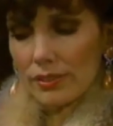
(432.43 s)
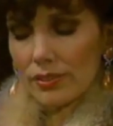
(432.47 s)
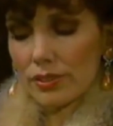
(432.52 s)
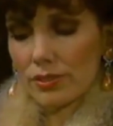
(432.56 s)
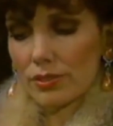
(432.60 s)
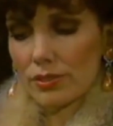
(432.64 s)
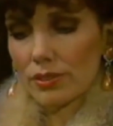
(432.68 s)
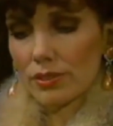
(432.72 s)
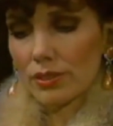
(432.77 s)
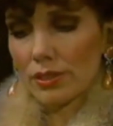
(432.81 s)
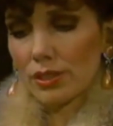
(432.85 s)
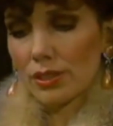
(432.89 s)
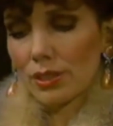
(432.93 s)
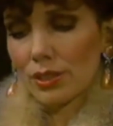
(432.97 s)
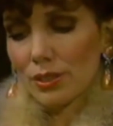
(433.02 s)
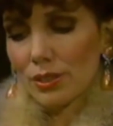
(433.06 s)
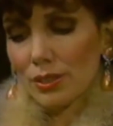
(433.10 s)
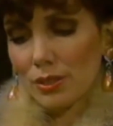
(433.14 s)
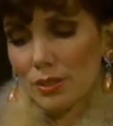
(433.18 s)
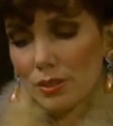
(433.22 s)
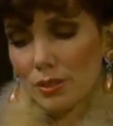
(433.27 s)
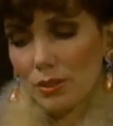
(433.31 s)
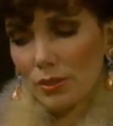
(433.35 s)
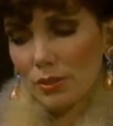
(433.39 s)
I just
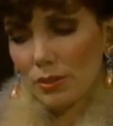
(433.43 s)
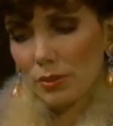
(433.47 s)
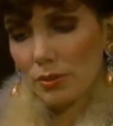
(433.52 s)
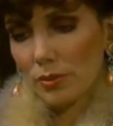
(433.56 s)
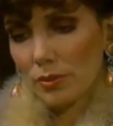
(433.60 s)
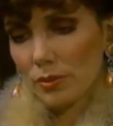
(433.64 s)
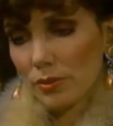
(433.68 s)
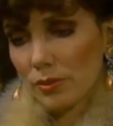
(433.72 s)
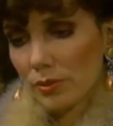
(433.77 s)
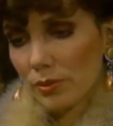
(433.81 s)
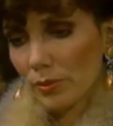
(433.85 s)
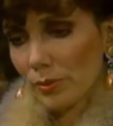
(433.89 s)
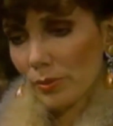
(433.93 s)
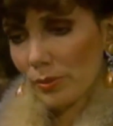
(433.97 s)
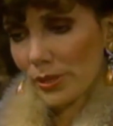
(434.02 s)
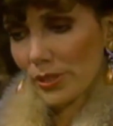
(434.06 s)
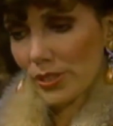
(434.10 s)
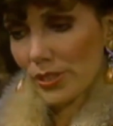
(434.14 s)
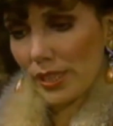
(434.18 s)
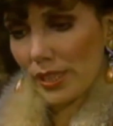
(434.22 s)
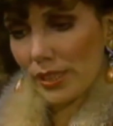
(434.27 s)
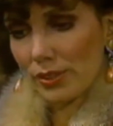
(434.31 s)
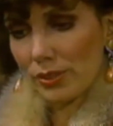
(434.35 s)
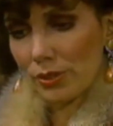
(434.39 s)

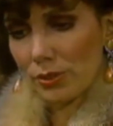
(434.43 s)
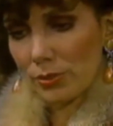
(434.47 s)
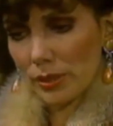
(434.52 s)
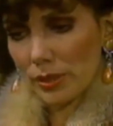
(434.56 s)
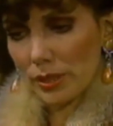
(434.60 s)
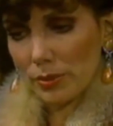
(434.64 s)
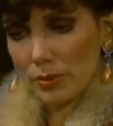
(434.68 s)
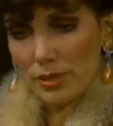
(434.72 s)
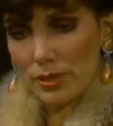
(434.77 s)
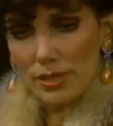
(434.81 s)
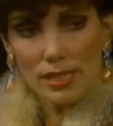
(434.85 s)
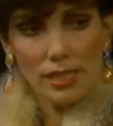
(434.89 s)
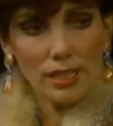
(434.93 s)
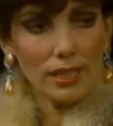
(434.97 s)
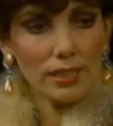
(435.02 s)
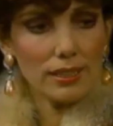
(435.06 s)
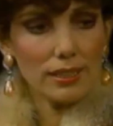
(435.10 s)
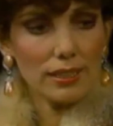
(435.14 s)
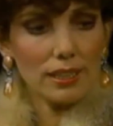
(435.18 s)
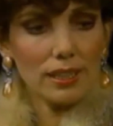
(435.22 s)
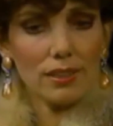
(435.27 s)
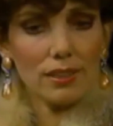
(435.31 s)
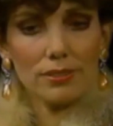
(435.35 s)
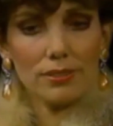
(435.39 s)
wish I knew what it was like
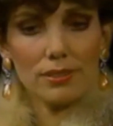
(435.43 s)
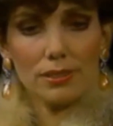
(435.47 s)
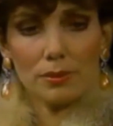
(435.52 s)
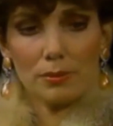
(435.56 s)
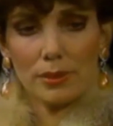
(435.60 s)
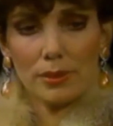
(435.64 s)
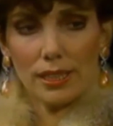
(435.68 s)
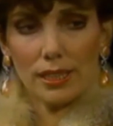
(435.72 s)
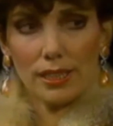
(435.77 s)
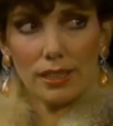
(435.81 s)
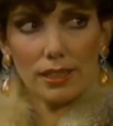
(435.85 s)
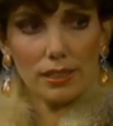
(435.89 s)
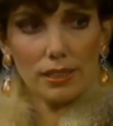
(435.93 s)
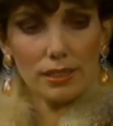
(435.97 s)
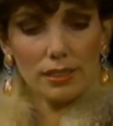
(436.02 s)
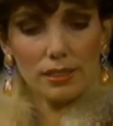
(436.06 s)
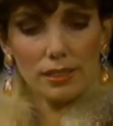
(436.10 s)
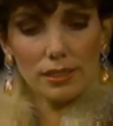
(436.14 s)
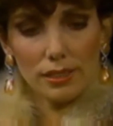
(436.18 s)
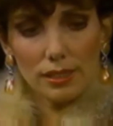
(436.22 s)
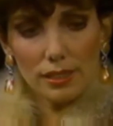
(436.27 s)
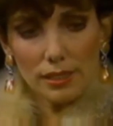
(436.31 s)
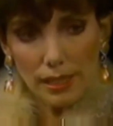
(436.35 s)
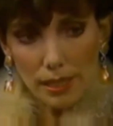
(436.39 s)
to love somebody
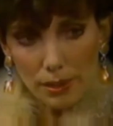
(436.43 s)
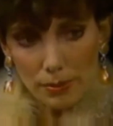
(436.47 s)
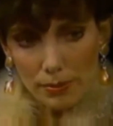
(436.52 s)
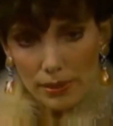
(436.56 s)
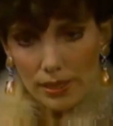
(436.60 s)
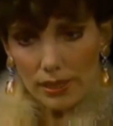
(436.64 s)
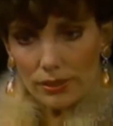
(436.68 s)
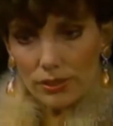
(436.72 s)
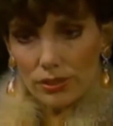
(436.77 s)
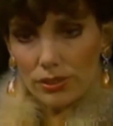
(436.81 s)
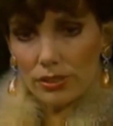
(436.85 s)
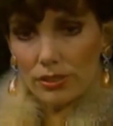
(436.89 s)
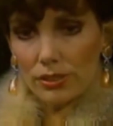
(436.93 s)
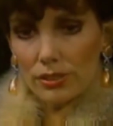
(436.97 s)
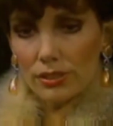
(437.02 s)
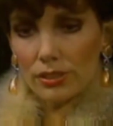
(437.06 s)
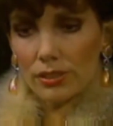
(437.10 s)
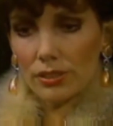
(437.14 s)
that much.